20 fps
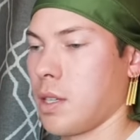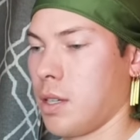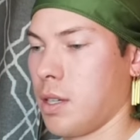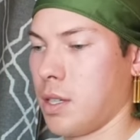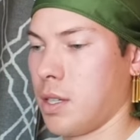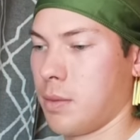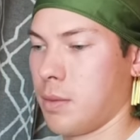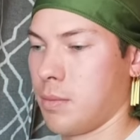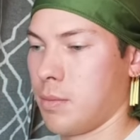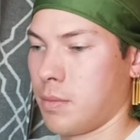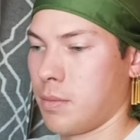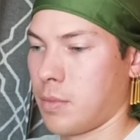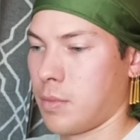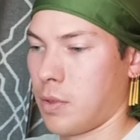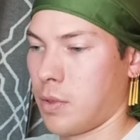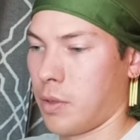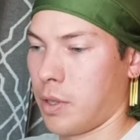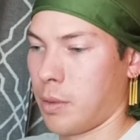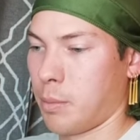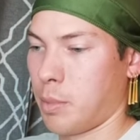Um,
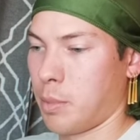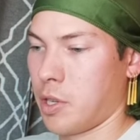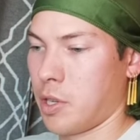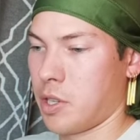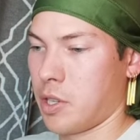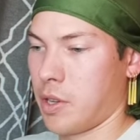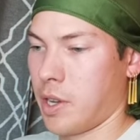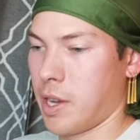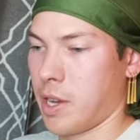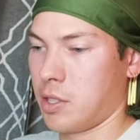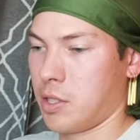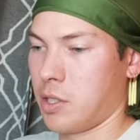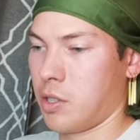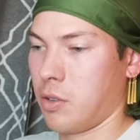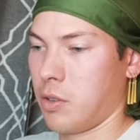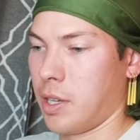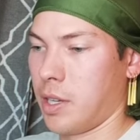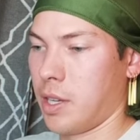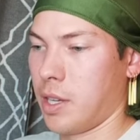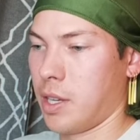really appreciate you guys
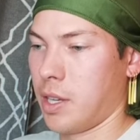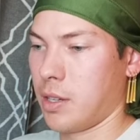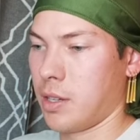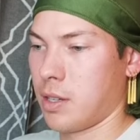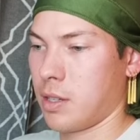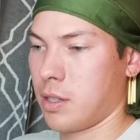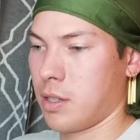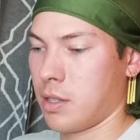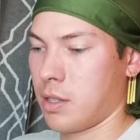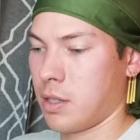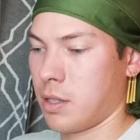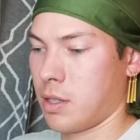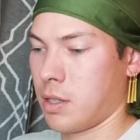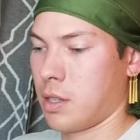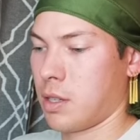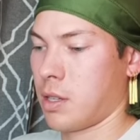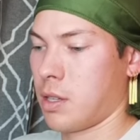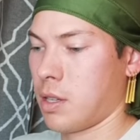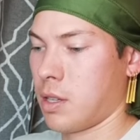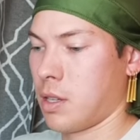tuning in,
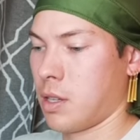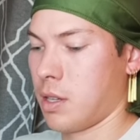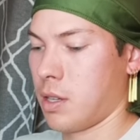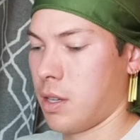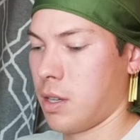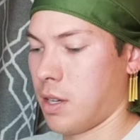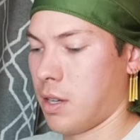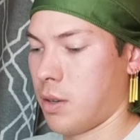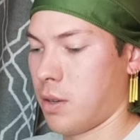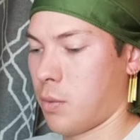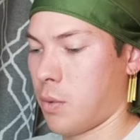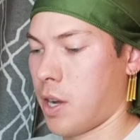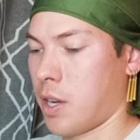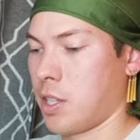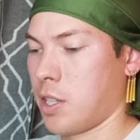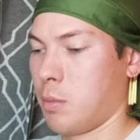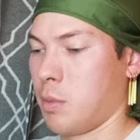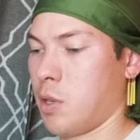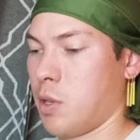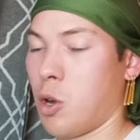uh,
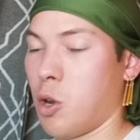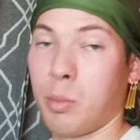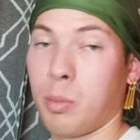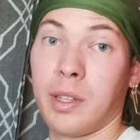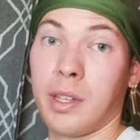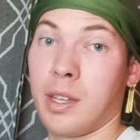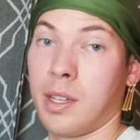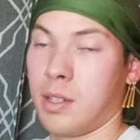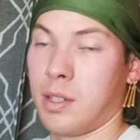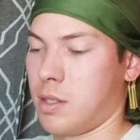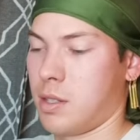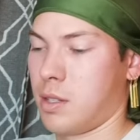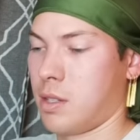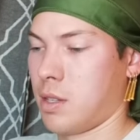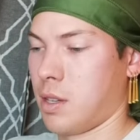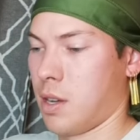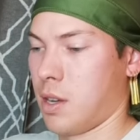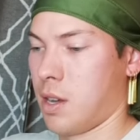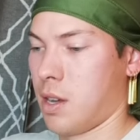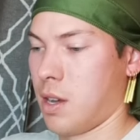watching me open this.
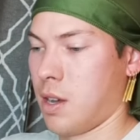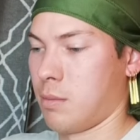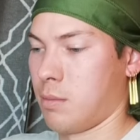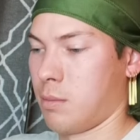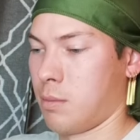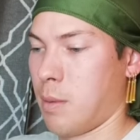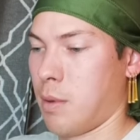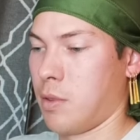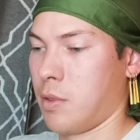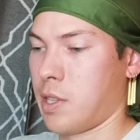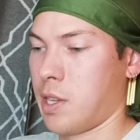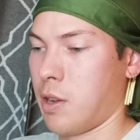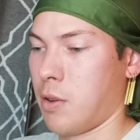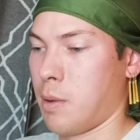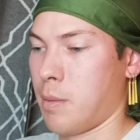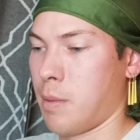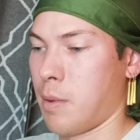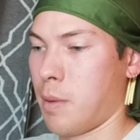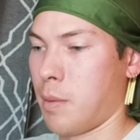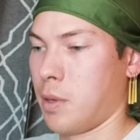Uh, maybe you stay
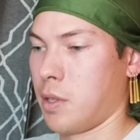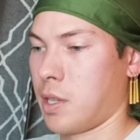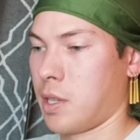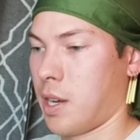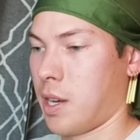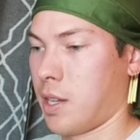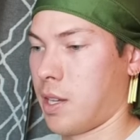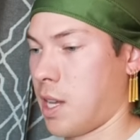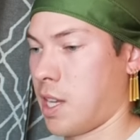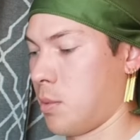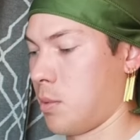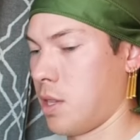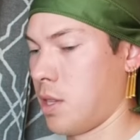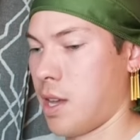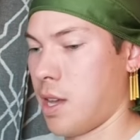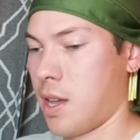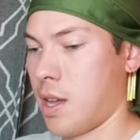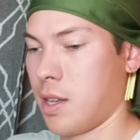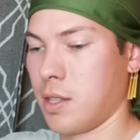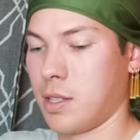with me, maybe you just kind of skip
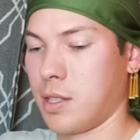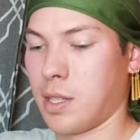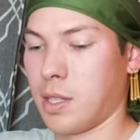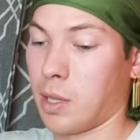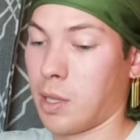to the end.